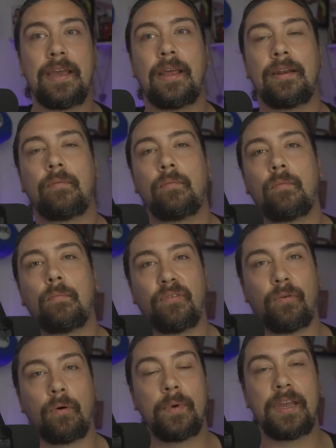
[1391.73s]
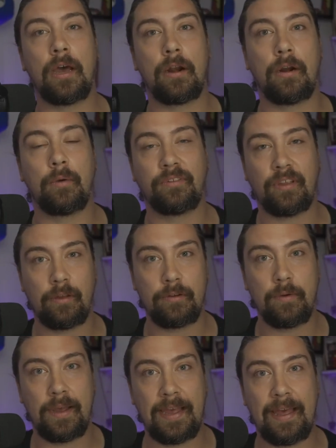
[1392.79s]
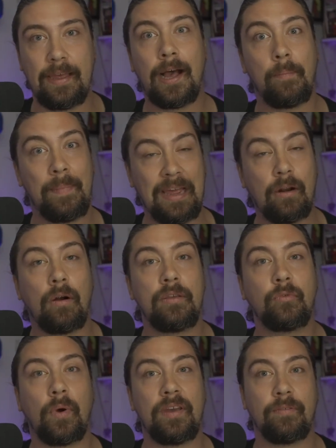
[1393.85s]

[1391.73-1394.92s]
And before we got on, I was telling you I had Matt Hardy's wife,